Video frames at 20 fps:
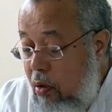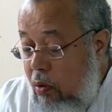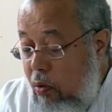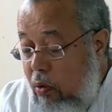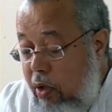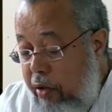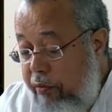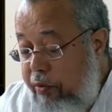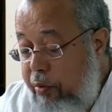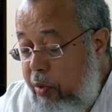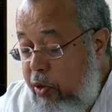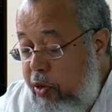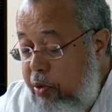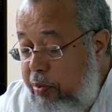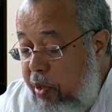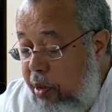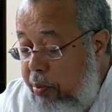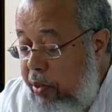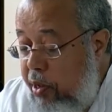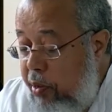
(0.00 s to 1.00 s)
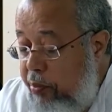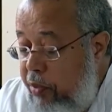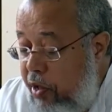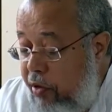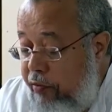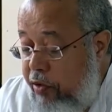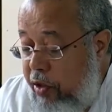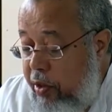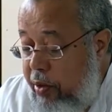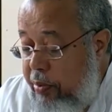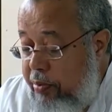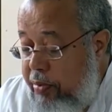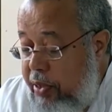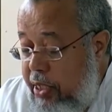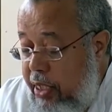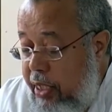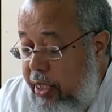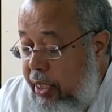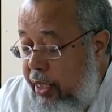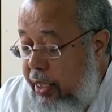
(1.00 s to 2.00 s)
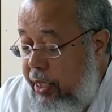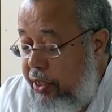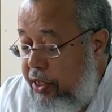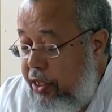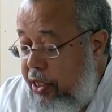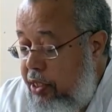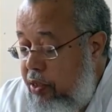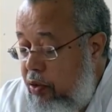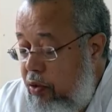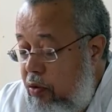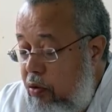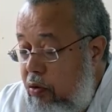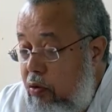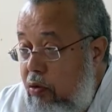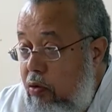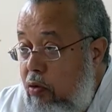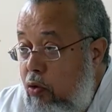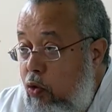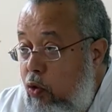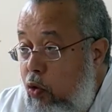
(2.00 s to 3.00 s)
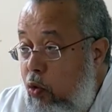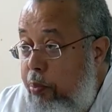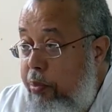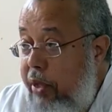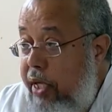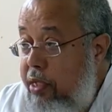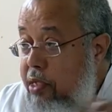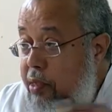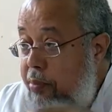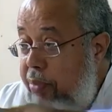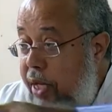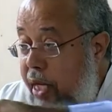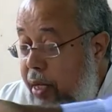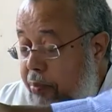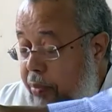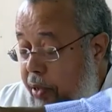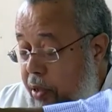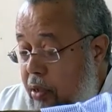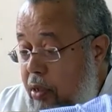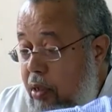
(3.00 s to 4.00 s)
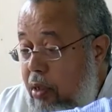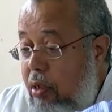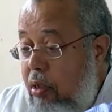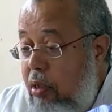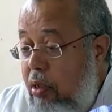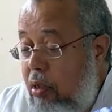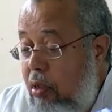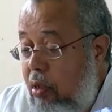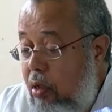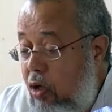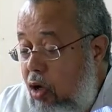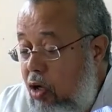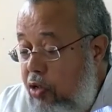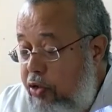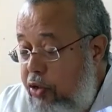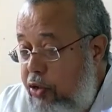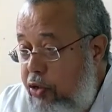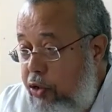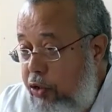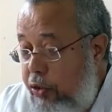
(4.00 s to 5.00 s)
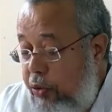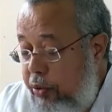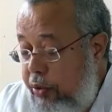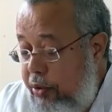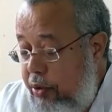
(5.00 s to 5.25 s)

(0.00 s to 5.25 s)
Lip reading: One of the most popular proverbs in English is, who pays the piper calls it you.